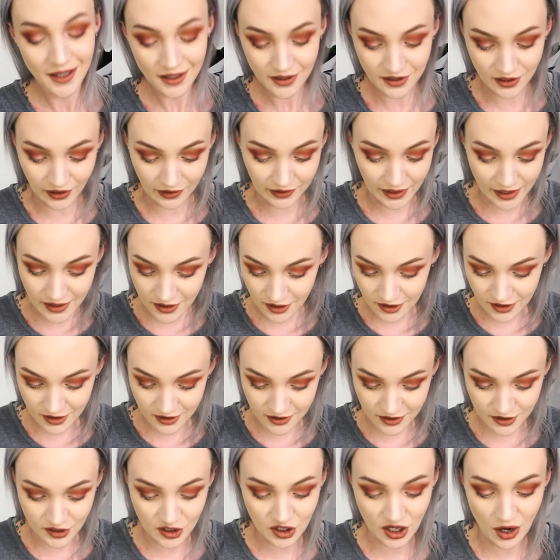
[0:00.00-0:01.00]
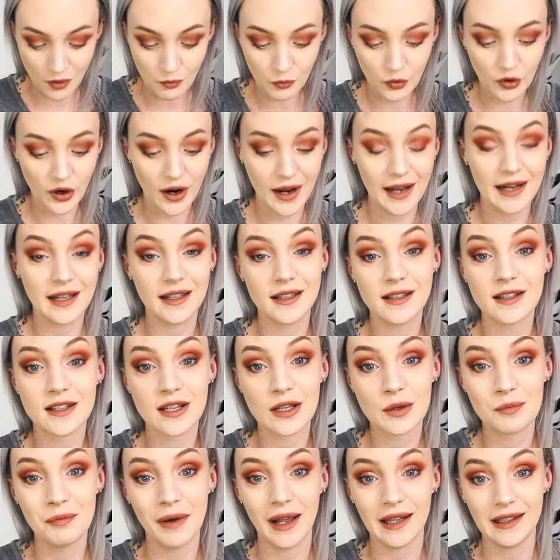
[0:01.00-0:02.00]
So let's just jump right
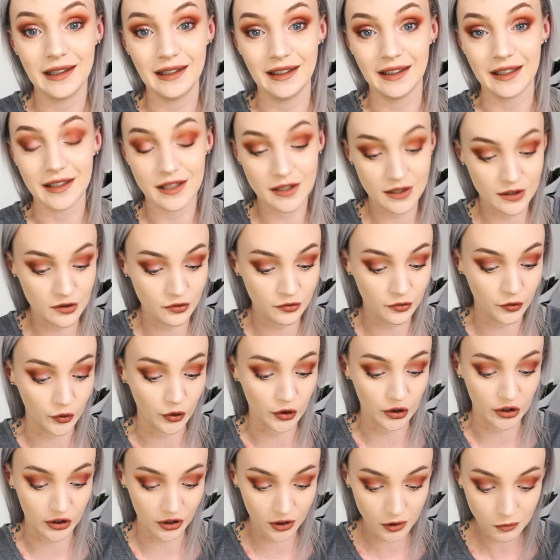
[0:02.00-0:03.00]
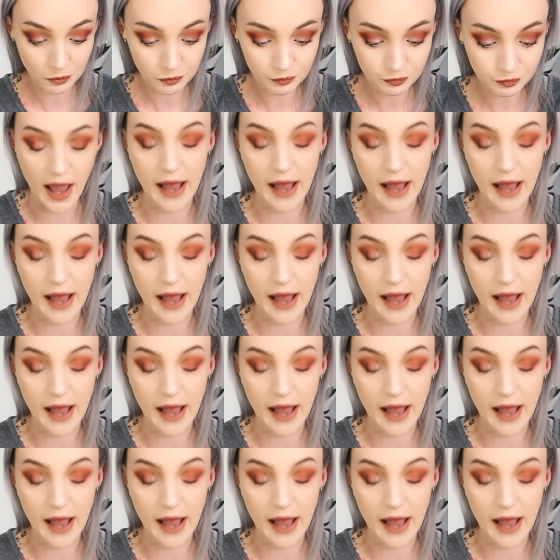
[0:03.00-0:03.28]
into my list for you